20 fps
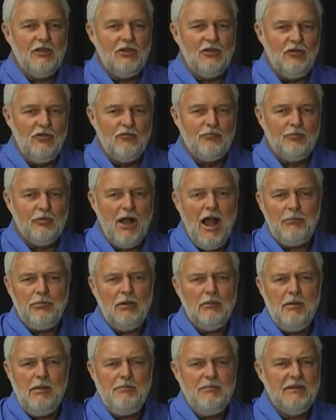You've
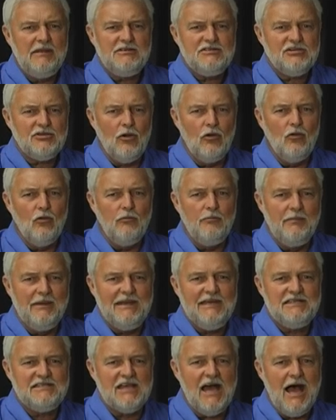probably been told
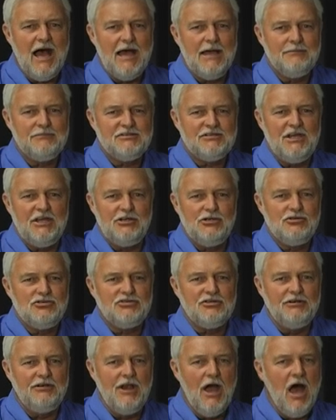many times that you
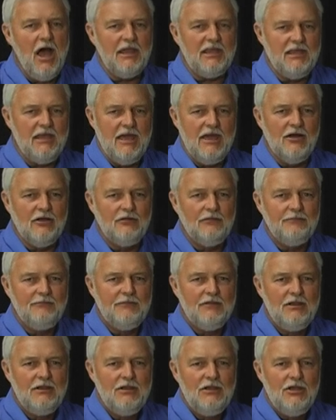should not yell,
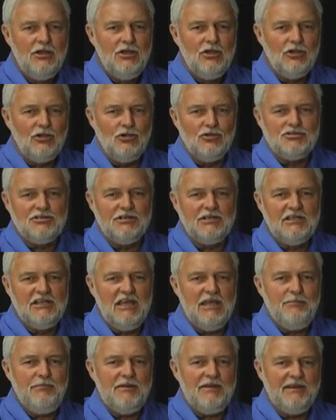you should
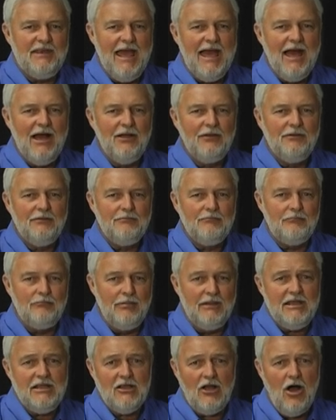keep it down,
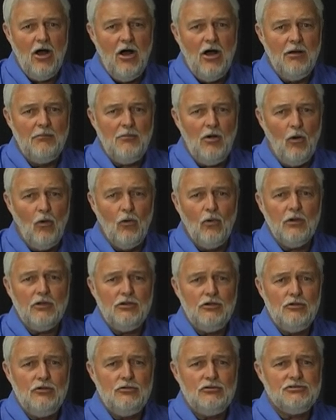be calm, or
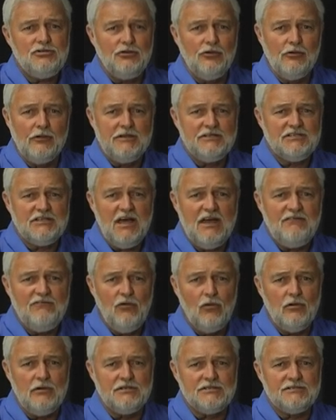use your inside
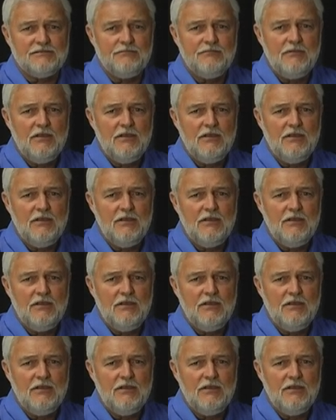voice.